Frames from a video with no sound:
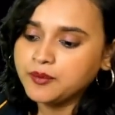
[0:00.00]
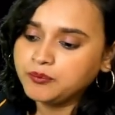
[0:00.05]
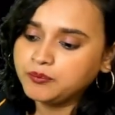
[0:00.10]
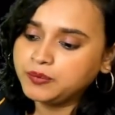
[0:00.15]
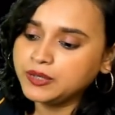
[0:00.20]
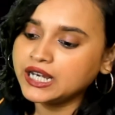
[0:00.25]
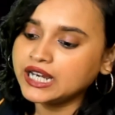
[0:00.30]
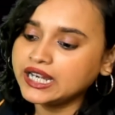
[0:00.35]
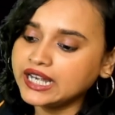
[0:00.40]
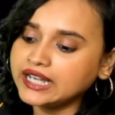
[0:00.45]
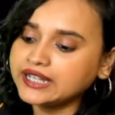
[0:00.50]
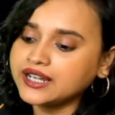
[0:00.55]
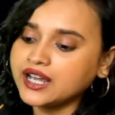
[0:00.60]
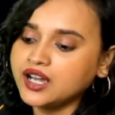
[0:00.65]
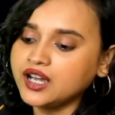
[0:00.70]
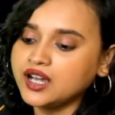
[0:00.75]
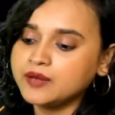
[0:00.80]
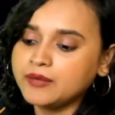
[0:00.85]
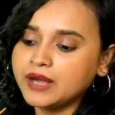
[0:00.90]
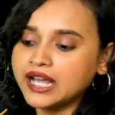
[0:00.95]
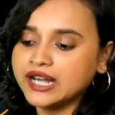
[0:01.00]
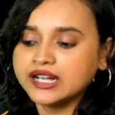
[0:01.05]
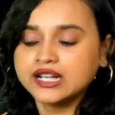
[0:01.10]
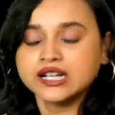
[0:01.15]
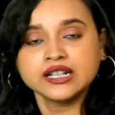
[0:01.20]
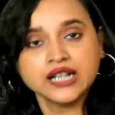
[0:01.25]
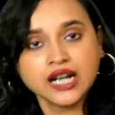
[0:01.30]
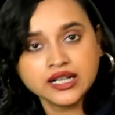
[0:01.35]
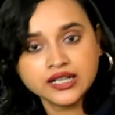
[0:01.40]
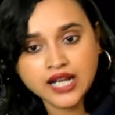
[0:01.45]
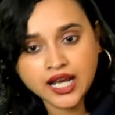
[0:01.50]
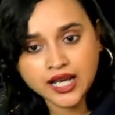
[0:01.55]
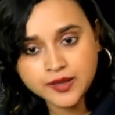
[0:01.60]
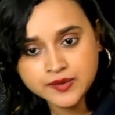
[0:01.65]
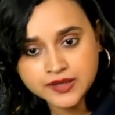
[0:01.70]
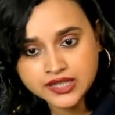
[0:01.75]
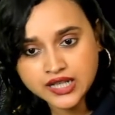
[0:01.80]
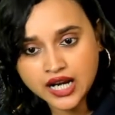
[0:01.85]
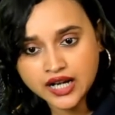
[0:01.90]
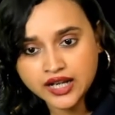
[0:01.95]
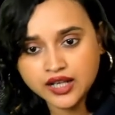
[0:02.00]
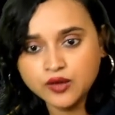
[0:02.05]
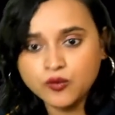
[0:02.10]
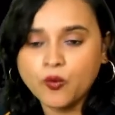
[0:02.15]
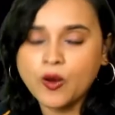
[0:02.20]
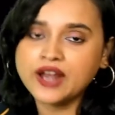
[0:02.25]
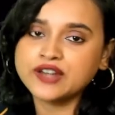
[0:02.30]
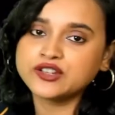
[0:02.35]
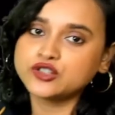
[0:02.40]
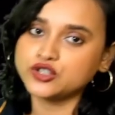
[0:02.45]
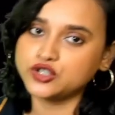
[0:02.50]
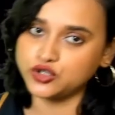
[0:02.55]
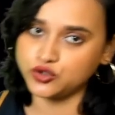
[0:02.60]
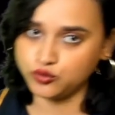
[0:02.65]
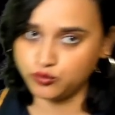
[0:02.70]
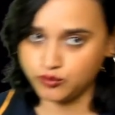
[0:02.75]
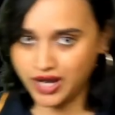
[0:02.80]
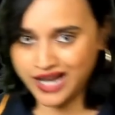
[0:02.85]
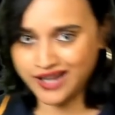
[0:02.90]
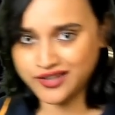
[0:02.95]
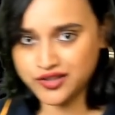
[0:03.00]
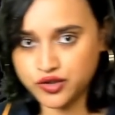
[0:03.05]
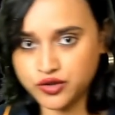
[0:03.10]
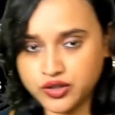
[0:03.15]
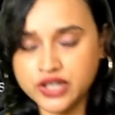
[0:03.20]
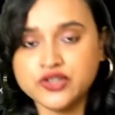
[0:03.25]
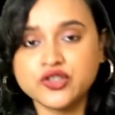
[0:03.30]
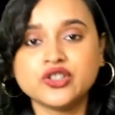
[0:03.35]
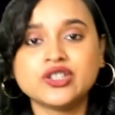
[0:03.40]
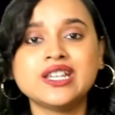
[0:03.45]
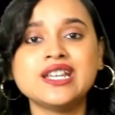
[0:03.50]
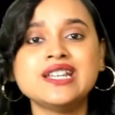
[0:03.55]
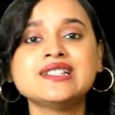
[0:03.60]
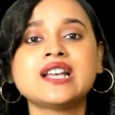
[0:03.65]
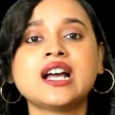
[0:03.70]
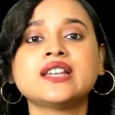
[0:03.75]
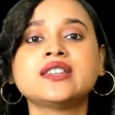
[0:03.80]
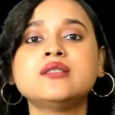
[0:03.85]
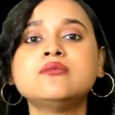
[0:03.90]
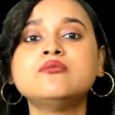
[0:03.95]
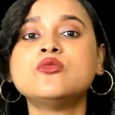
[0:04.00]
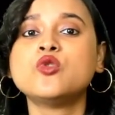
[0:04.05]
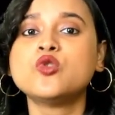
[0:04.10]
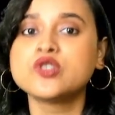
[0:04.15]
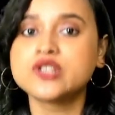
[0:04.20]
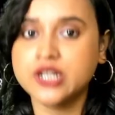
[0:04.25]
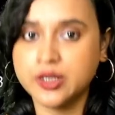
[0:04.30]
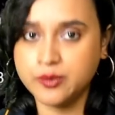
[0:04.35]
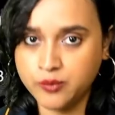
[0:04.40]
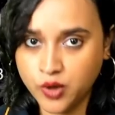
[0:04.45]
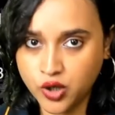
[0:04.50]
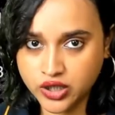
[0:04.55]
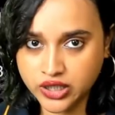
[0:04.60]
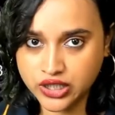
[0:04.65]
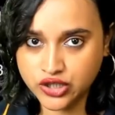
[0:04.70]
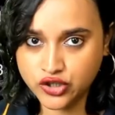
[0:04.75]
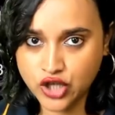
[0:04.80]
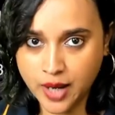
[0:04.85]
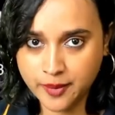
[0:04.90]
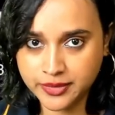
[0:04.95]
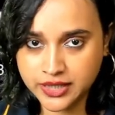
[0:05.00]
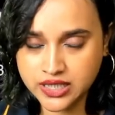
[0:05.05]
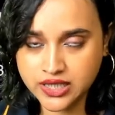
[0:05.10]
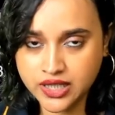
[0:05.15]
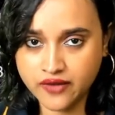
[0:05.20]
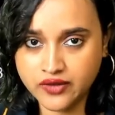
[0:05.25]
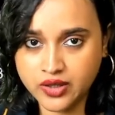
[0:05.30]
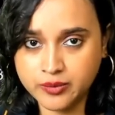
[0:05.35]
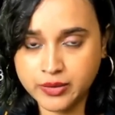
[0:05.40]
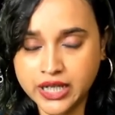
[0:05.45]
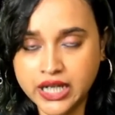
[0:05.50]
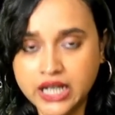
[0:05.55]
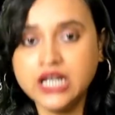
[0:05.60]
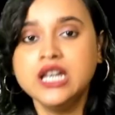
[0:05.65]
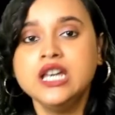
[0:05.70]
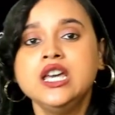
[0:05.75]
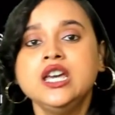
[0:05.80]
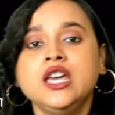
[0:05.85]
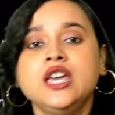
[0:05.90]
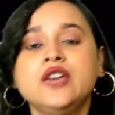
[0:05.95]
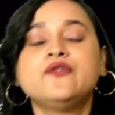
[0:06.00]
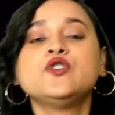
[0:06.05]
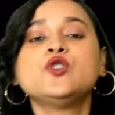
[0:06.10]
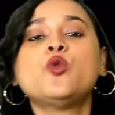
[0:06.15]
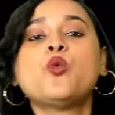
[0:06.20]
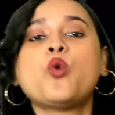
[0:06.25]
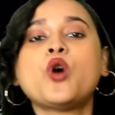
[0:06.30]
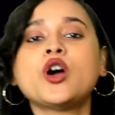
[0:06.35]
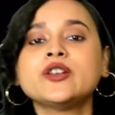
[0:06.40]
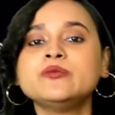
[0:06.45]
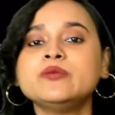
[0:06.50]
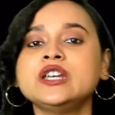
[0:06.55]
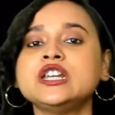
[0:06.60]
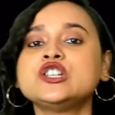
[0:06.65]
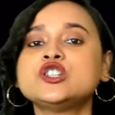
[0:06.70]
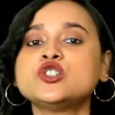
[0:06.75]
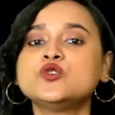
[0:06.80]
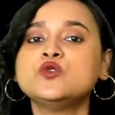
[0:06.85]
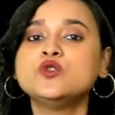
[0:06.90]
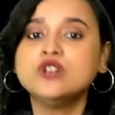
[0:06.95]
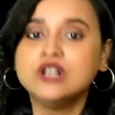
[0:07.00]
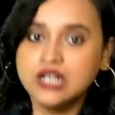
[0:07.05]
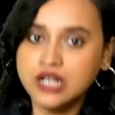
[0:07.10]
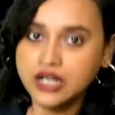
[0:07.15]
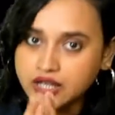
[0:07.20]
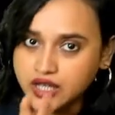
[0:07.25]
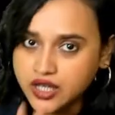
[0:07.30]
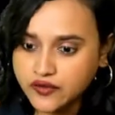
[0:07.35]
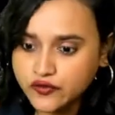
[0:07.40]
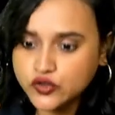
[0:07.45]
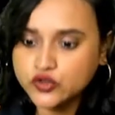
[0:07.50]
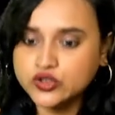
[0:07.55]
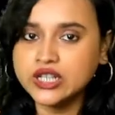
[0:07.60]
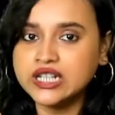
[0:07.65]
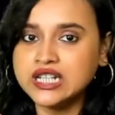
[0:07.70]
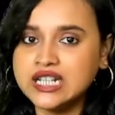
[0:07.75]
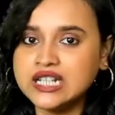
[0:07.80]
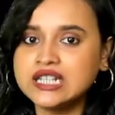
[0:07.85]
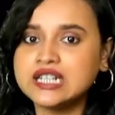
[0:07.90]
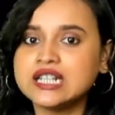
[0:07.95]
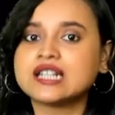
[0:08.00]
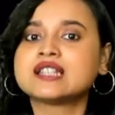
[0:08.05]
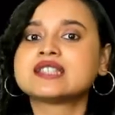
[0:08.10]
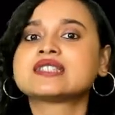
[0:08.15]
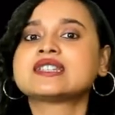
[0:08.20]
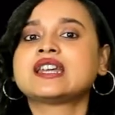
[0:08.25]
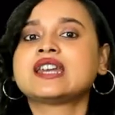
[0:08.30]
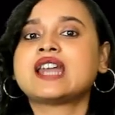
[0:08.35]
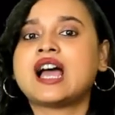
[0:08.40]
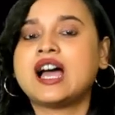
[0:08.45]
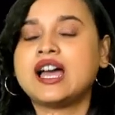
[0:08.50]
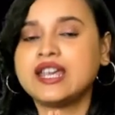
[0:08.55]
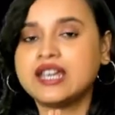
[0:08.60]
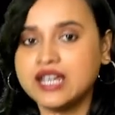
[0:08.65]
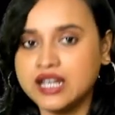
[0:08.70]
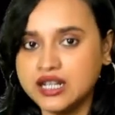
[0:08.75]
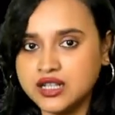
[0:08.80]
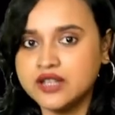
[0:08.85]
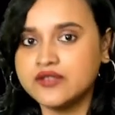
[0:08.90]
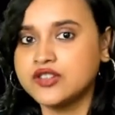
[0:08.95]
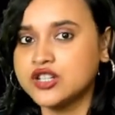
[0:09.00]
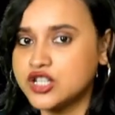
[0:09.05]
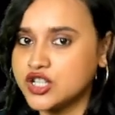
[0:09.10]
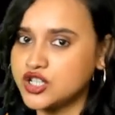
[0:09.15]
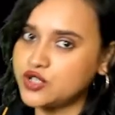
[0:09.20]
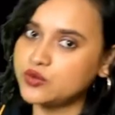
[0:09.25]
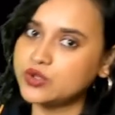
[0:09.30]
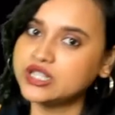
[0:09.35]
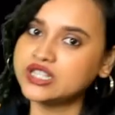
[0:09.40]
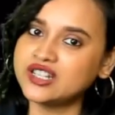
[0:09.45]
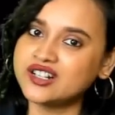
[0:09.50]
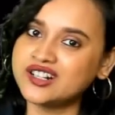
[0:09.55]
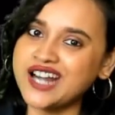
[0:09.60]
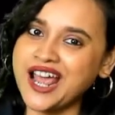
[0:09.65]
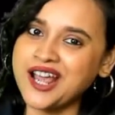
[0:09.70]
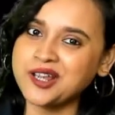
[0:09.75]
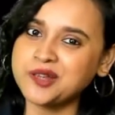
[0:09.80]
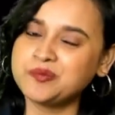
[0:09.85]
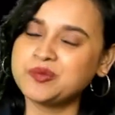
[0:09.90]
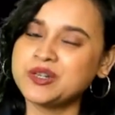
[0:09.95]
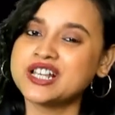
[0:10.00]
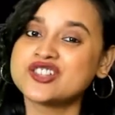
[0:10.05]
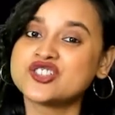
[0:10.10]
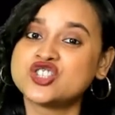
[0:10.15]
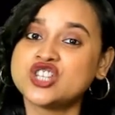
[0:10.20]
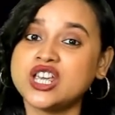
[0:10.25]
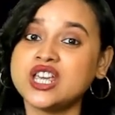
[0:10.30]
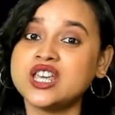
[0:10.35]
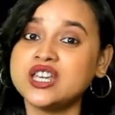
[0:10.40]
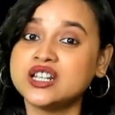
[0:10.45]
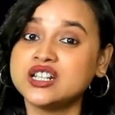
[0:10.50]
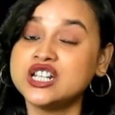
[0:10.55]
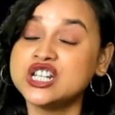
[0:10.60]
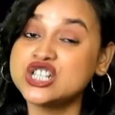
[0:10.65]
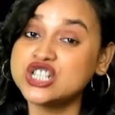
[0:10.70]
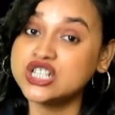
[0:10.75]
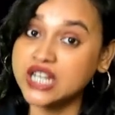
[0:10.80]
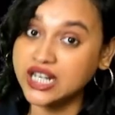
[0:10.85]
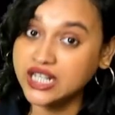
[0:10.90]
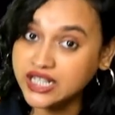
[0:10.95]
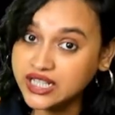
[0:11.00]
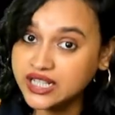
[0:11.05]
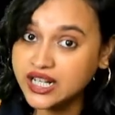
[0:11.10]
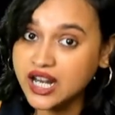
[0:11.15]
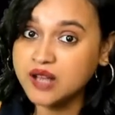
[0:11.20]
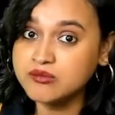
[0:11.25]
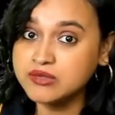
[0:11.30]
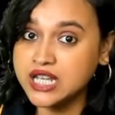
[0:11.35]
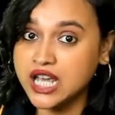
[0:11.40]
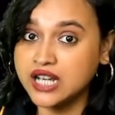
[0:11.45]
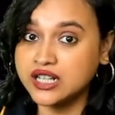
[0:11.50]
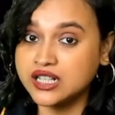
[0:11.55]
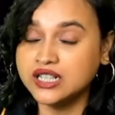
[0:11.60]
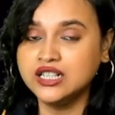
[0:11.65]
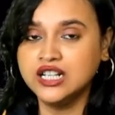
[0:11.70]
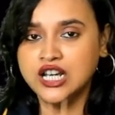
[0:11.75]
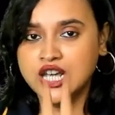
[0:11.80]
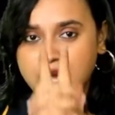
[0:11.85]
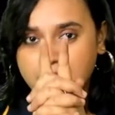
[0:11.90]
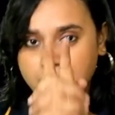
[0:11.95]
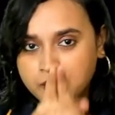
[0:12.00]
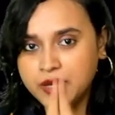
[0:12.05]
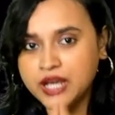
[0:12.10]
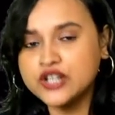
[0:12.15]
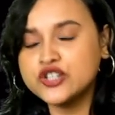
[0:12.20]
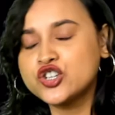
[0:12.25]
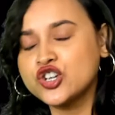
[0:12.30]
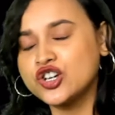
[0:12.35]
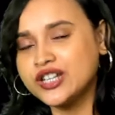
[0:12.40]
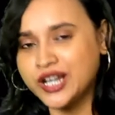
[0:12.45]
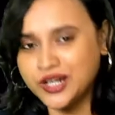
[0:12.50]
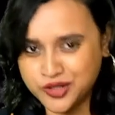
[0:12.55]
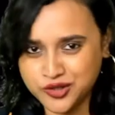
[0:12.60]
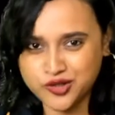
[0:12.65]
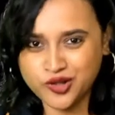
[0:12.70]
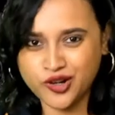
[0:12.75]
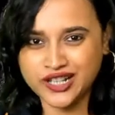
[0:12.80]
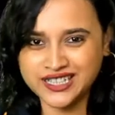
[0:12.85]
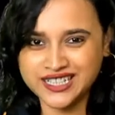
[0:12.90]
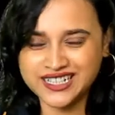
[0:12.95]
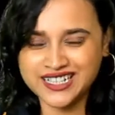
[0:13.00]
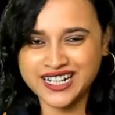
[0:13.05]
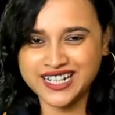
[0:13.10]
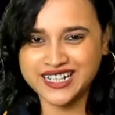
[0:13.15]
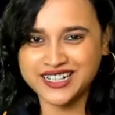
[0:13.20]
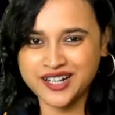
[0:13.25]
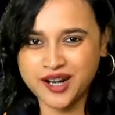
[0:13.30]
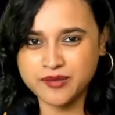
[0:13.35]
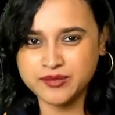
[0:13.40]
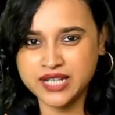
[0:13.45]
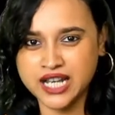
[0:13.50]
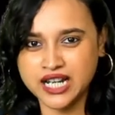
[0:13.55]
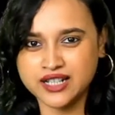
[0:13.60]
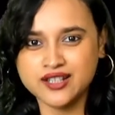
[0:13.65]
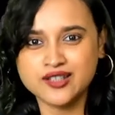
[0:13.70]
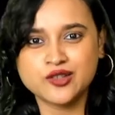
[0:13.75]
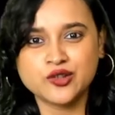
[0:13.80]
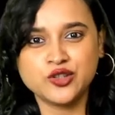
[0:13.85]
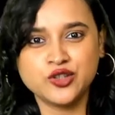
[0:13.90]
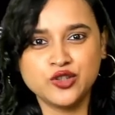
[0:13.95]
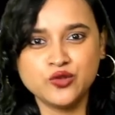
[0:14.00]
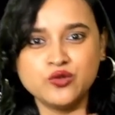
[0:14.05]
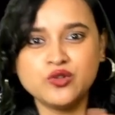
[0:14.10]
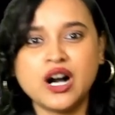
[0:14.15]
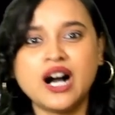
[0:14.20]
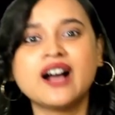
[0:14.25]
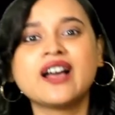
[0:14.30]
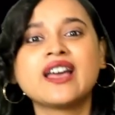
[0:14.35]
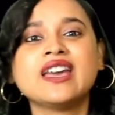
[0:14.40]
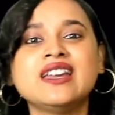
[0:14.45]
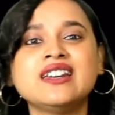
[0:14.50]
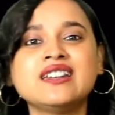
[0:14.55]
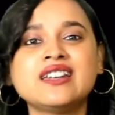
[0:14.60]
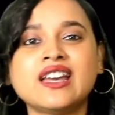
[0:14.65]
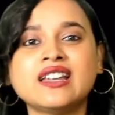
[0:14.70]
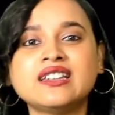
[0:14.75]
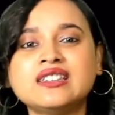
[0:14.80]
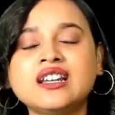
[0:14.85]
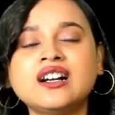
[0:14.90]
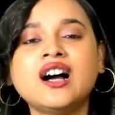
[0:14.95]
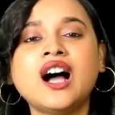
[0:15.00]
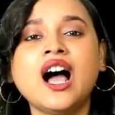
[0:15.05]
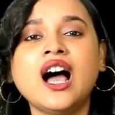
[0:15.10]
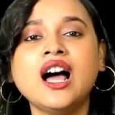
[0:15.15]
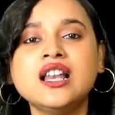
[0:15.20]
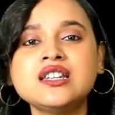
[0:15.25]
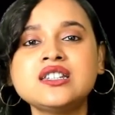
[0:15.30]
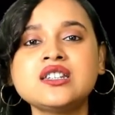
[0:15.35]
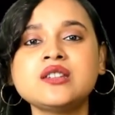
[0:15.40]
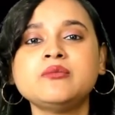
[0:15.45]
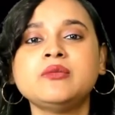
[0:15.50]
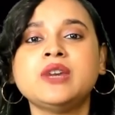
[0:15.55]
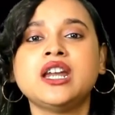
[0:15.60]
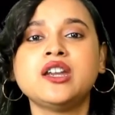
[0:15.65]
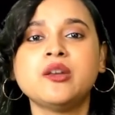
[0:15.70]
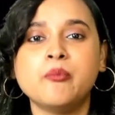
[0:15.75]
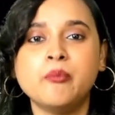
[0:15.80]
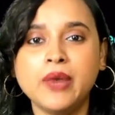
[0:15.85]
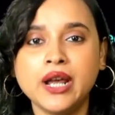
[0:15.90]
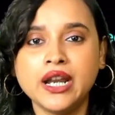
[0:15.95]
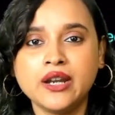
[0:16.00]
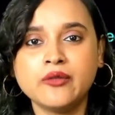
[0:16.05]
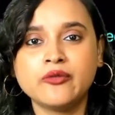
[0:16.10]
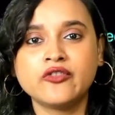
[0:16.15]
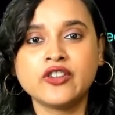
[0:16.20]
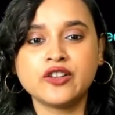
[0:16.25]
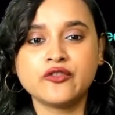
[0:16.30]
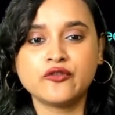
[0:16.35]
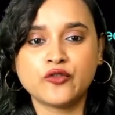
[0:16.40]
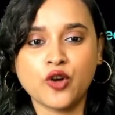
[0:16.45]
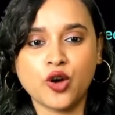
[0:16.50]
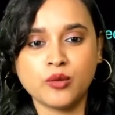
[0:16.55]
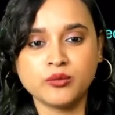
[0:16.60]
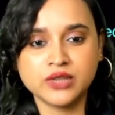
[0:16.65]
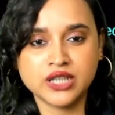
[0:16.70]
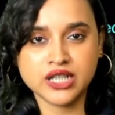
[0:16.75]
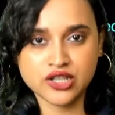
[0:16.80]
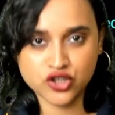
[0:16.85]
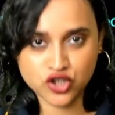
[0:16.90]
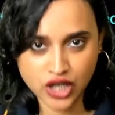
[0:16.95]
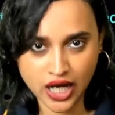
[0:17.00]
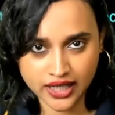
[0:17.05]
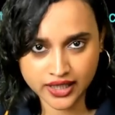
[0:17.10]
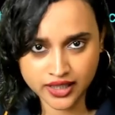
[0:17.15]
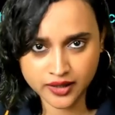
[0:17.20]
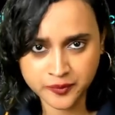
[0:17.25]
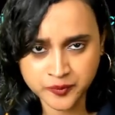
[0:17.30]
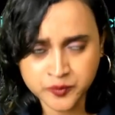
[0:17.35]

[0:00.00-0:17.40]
Planeta Americana type study 1 to 2 marks. Okay, so these are the most important chapters, everybody. If you want me to give you the details, then I can give it to you in the Rankplus J English Telegram channel. Make sure that you join the Telegram channel so you again get the ultimate benefit from this channel.